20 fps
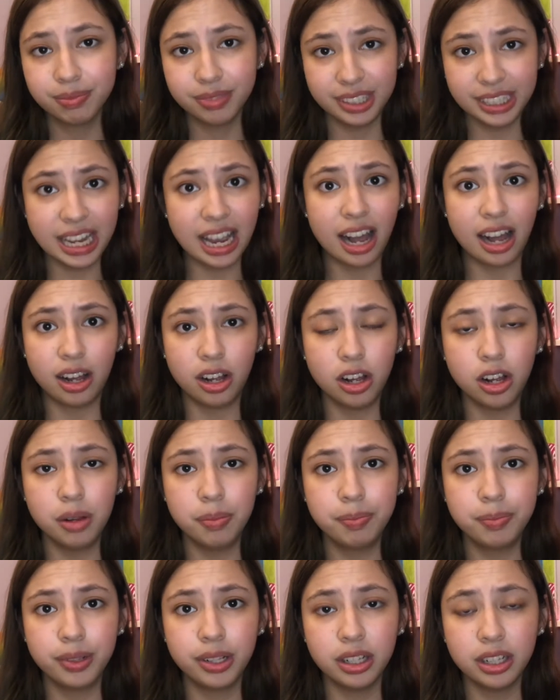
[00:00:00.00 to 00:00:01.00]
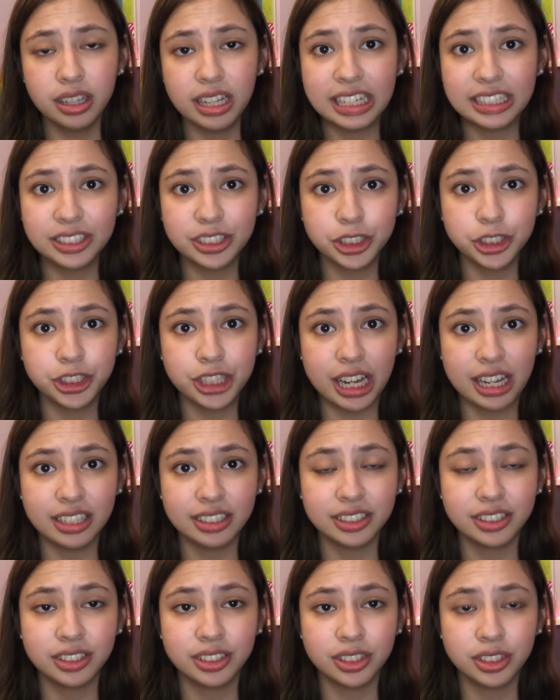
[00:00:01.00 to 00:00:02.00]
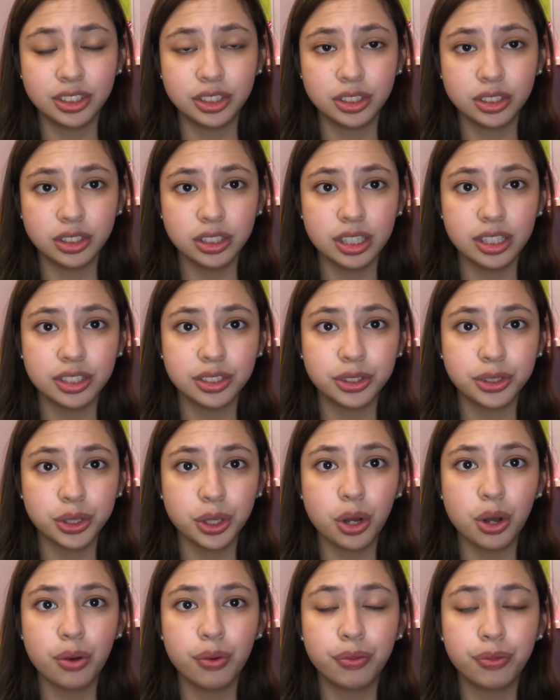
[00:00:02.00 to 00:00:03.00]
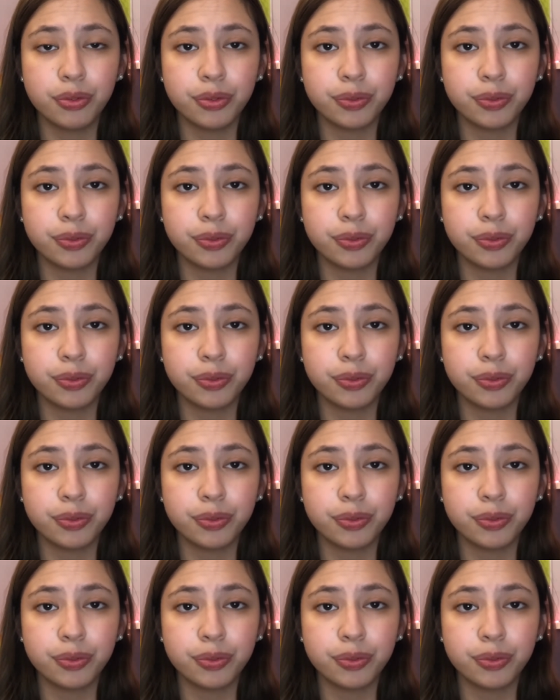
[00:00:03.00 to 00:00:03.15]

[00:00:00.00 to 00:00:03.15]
Yeah, lesser chances of